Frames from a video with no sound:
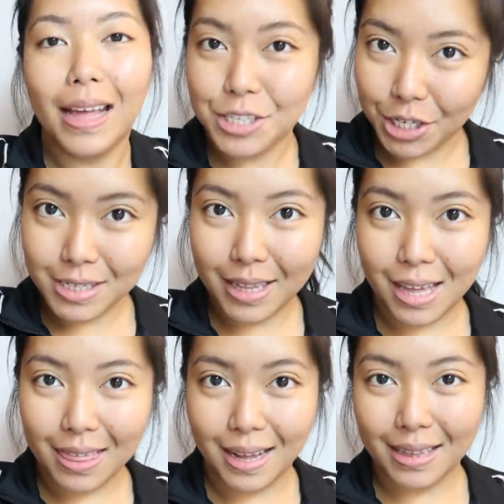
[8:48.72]
And just
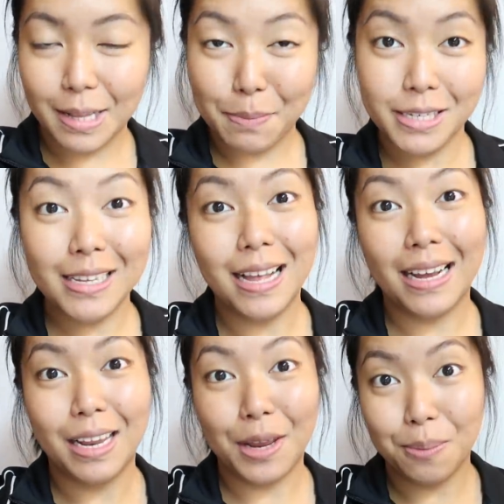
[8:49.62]
like that, tapos na
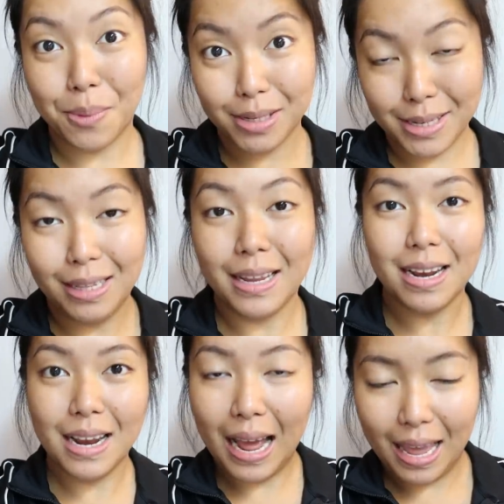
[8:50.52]
agad yung
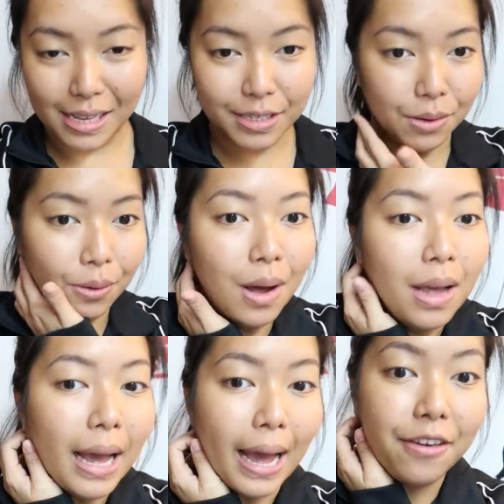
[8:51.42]
Brazilian ice. So,
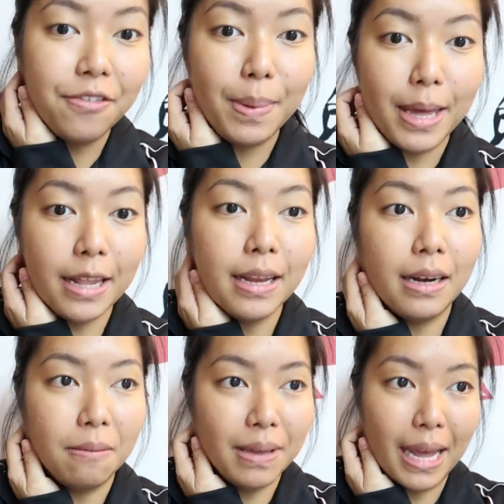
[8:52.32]
I've been
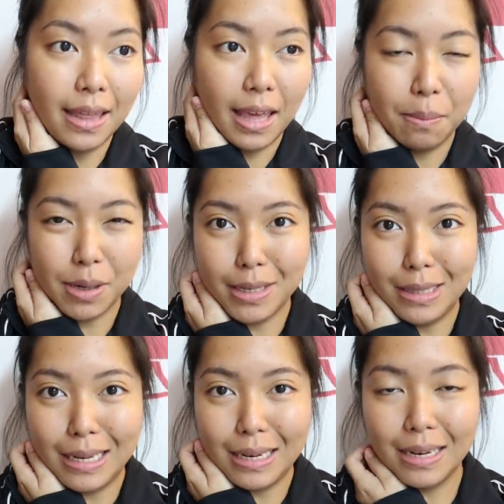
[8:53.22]
getting
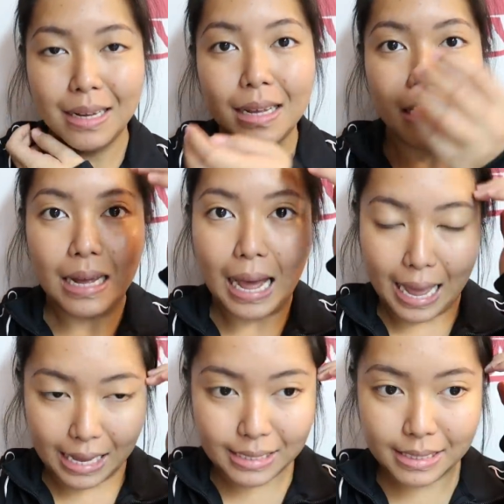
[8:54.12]
Brazilian
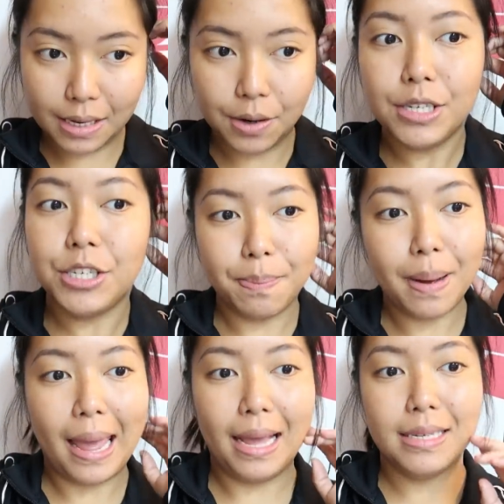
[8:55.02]
ice or strip
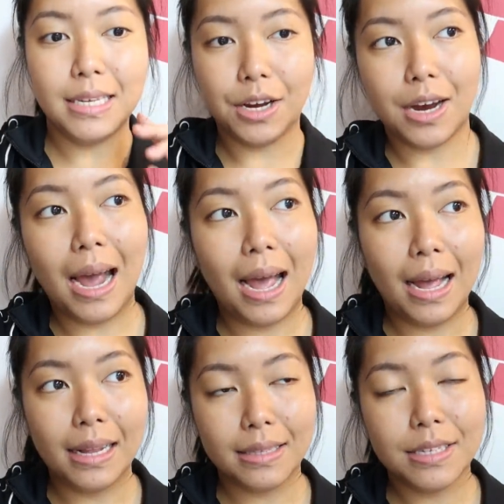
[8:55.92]
ice here
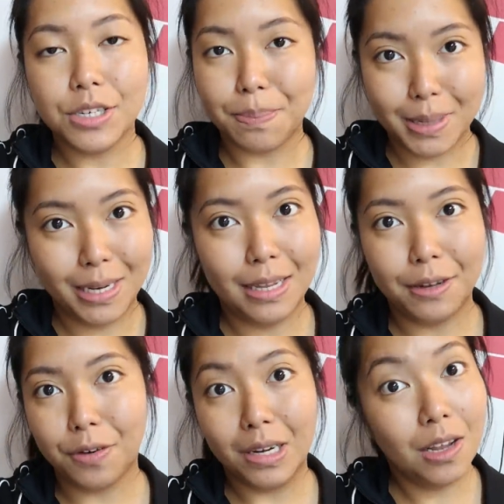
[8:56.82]
at Strip
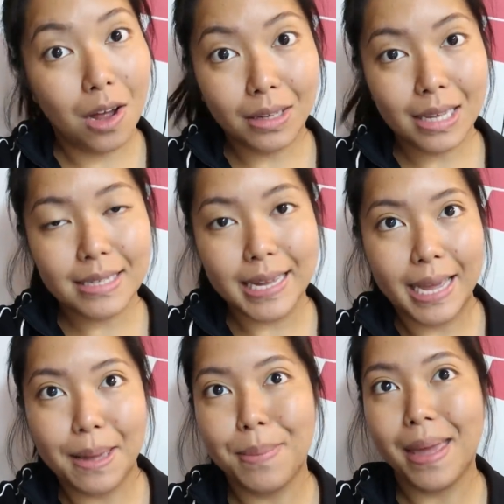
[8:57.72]
Manila for the longest
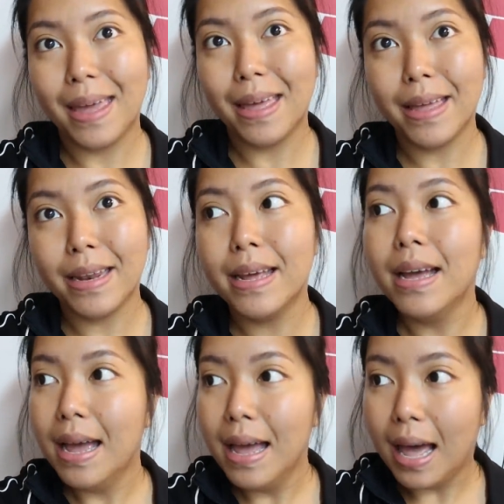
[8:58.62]
time. And
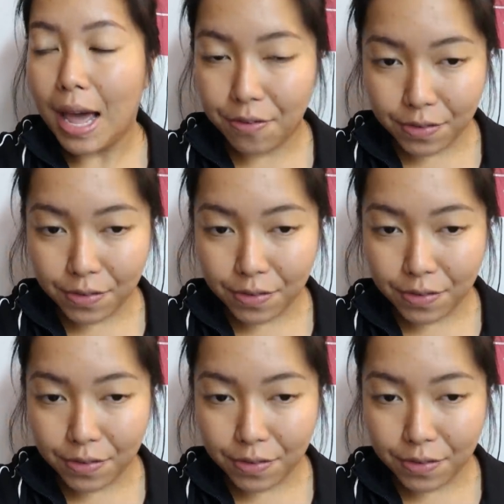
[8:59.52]
I've